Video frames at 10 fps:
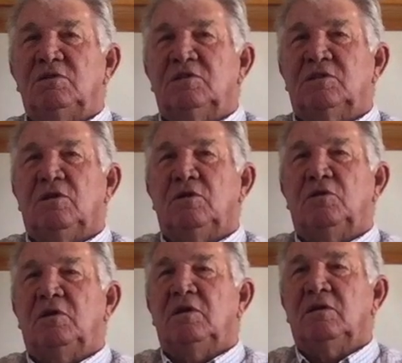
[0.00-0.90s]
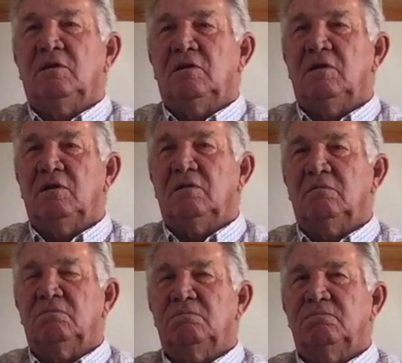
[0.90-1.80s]
just called her little
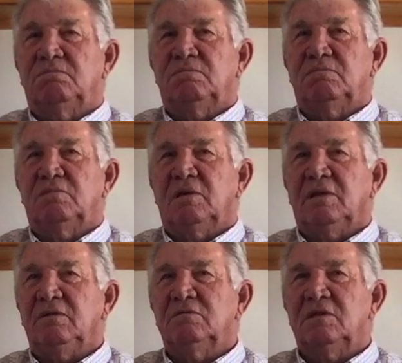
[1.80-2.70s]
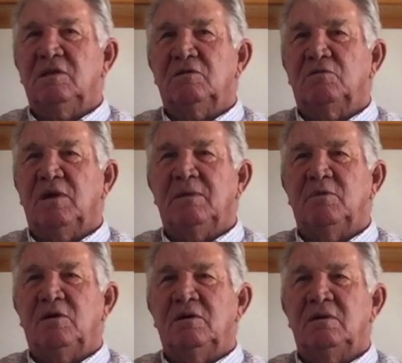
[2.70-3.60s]
I think it was little
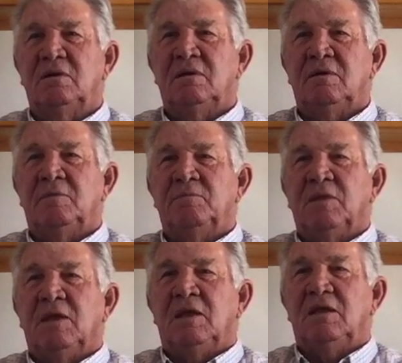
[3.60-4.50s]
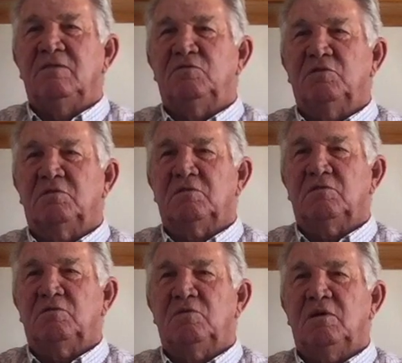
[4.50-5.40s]
grandma, lived with
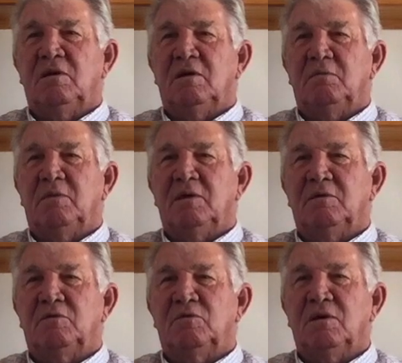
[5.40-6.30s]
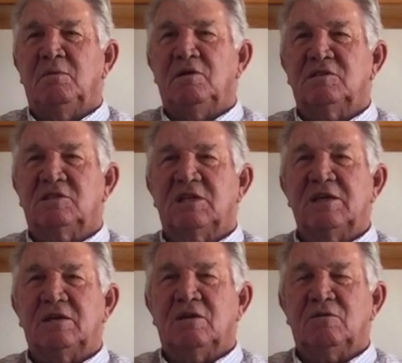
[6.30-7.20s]
my grandma
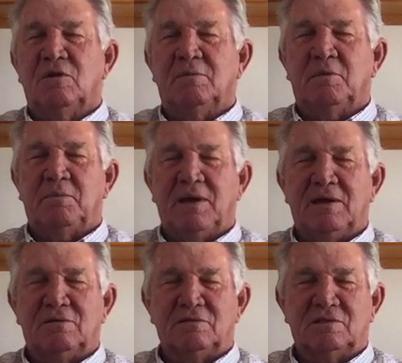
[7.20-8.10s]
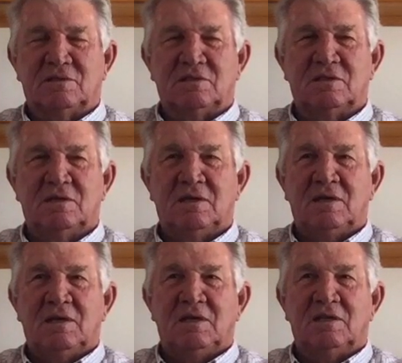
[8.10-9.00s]
Grandma Bounds
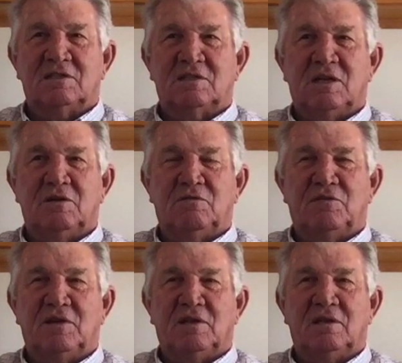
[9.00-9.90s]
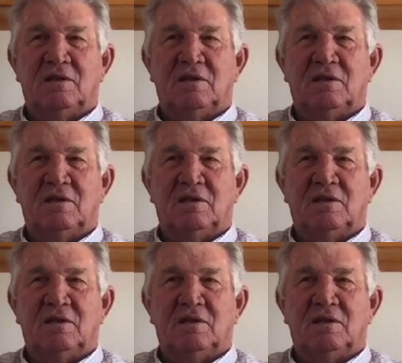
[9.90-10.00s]
in Slaterville.